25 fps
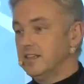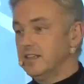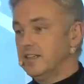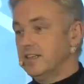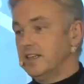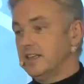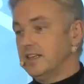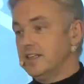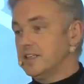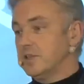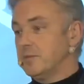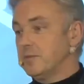
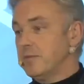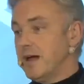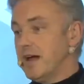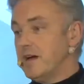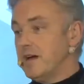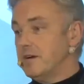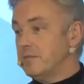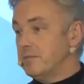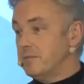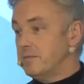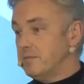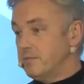it's
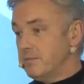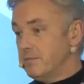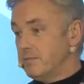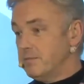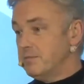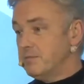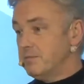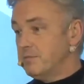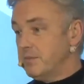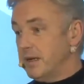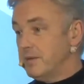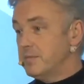about
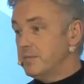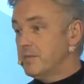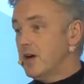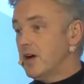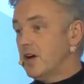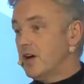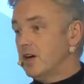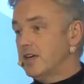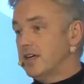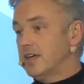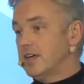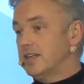big
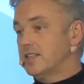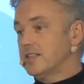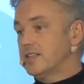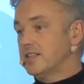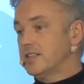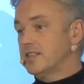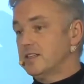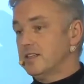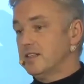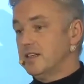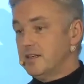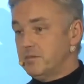
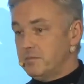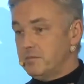markets,